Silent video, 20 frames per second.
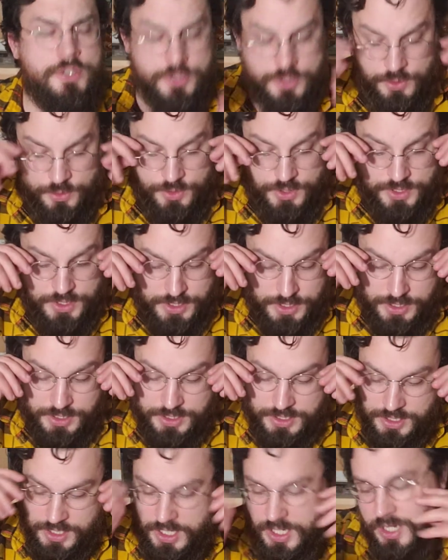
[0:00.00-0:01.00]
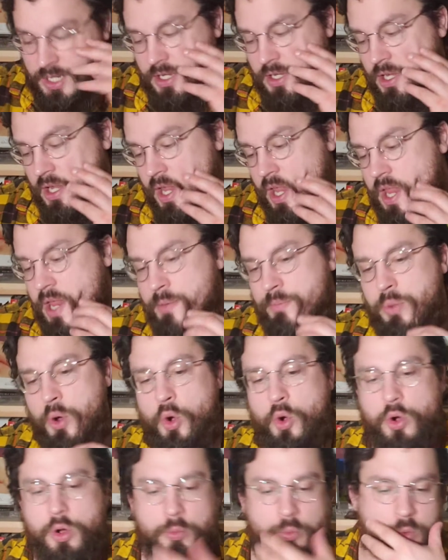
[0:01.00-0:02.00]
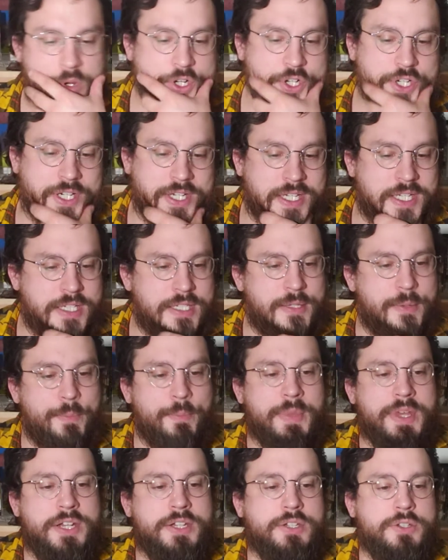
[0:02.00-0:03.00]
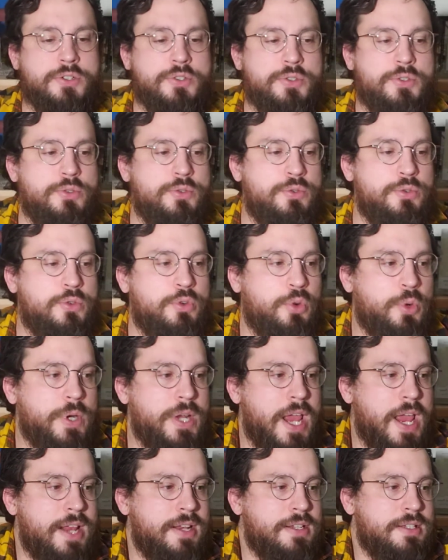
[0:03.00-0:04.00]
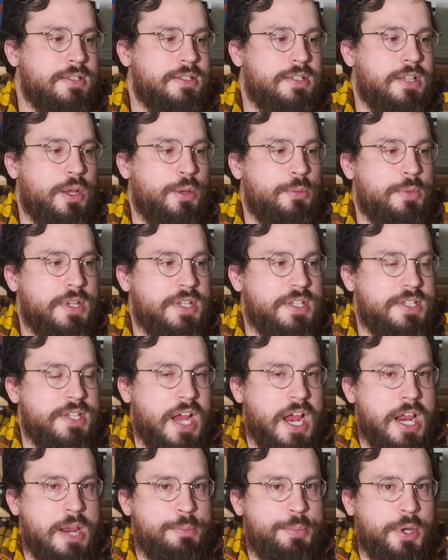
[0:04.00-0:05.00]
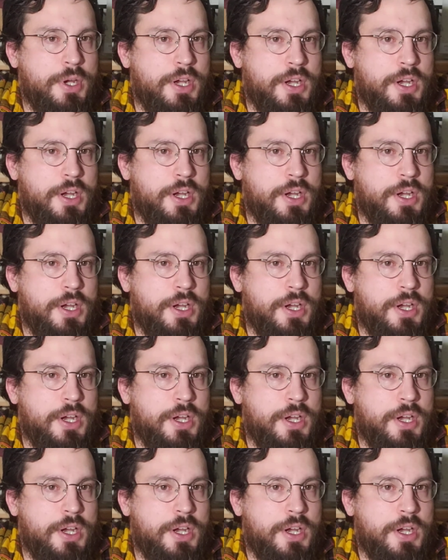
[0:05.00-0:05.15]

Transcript: So this is uh, a poem which is meant to create some type